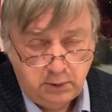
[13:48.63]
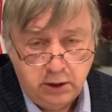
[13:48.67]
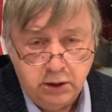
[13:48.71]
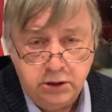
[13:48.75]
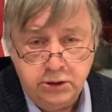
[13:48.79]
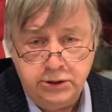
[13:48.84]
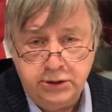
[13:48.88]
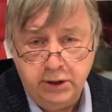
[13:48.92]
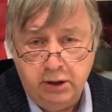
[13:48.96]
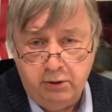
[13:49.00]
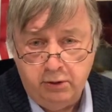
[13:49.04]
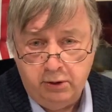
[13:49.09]

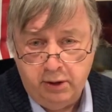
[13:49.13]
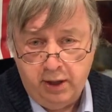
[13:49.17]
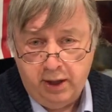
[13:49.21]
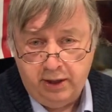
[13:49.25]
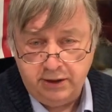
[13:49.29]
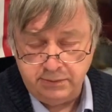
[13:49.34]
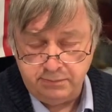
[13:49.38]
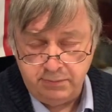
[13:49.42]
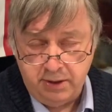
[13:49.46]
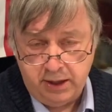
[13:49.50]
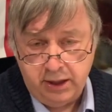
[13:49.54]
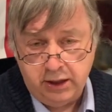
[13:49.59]
so
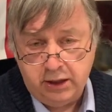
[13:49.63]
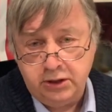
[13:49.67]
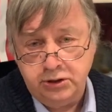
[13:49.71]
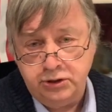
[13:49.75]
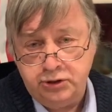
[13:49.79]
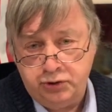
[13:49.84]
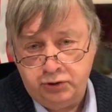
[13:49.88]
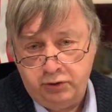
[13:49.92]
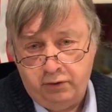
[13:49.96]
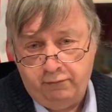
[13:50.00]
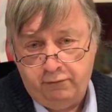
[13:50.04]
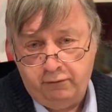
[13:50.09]
as many
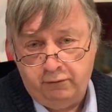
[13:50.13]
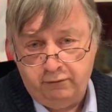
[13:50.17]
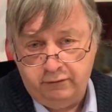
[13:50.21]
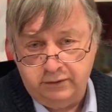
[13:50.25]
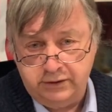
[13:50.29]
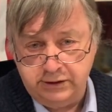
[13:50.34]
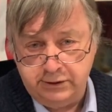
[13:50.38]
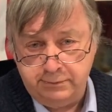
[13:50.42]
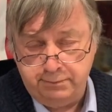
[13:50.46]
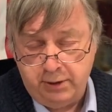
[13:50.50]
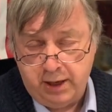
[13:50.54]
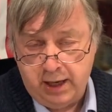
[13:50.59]
conservatives
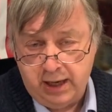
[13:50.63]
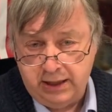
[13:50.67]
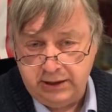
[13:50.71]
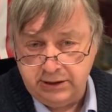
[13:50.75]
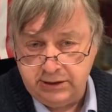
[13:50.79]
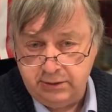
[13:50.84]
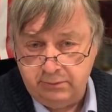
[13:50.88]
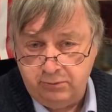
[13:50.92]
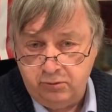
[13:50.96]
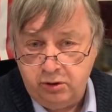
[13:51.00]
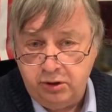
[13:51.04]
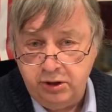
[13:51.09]
as
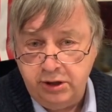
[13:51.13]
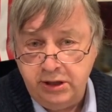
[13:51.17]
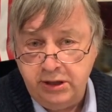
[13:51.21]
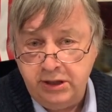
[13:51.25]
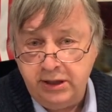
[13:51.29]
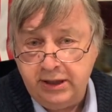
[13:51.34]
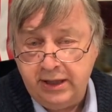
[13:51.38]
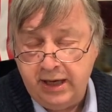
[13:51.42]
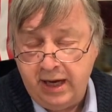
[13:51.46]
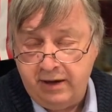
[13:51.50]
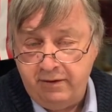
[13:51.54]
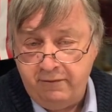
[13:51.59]
possible need
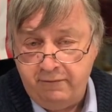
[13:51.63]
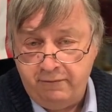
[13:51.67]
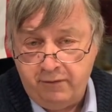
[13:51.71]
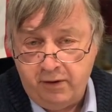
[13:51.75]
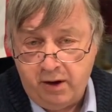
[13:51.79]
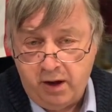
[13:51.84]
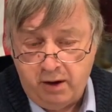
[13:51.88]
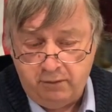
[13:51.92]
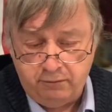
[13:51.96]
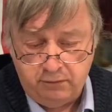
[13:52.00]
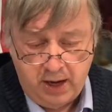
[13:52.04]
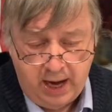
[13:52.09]
to get
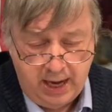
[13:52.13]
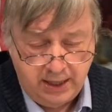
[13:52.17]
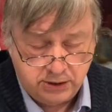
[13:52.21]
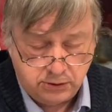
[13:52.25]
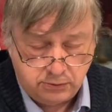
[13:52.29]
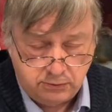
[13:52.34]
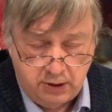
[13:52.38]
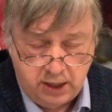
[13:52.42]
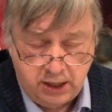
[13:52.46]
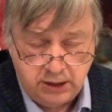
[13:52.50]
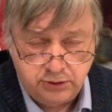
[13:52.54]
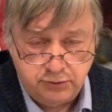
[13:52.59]
involved as
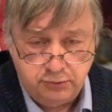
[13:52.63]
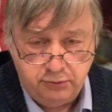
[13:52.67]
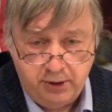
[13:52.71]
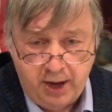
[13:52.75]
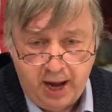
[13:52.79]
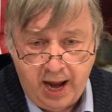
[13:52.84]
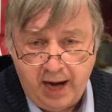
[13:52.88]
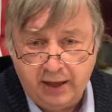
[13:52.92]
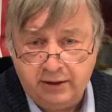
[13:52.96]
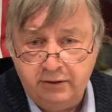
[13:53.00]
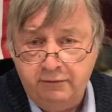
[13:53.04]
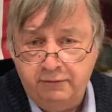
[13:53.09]
grassroots
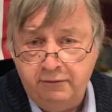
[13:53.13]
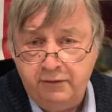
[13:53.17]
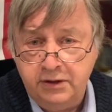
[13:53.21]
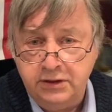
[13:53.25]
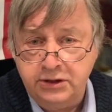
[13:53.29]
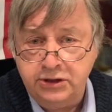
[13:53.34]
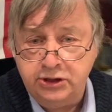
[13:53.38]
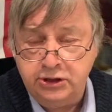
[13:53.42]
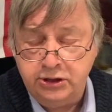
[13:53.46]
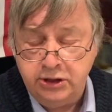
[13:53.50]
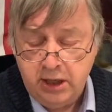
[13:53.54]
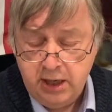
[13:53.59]

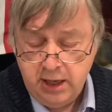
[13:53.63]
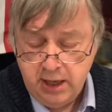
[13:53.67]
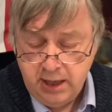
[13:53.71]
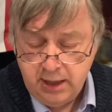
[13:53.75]
activists,